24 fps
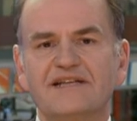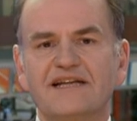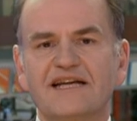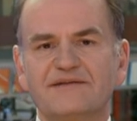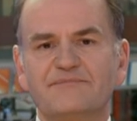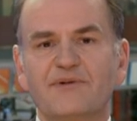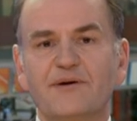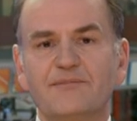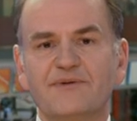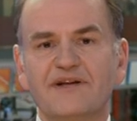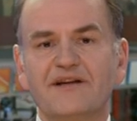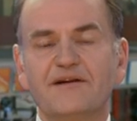and
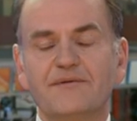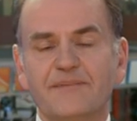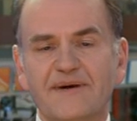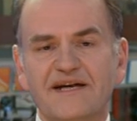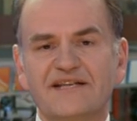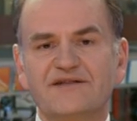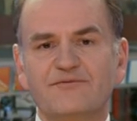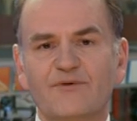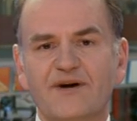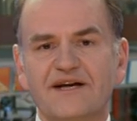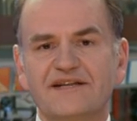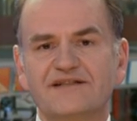that's probably the
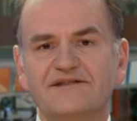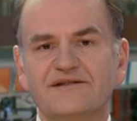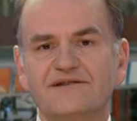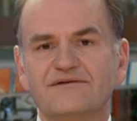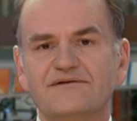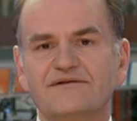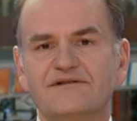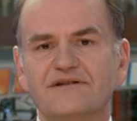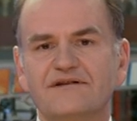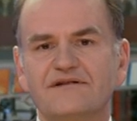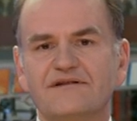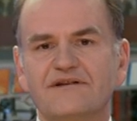best way
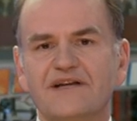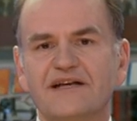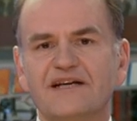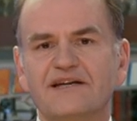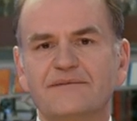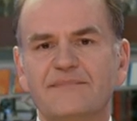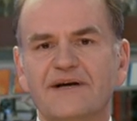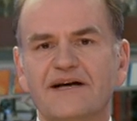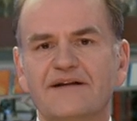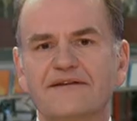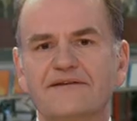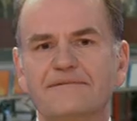to think
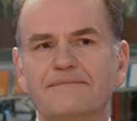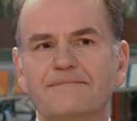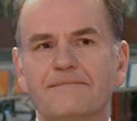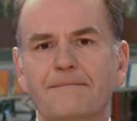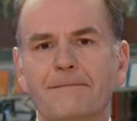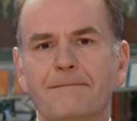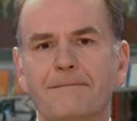about them.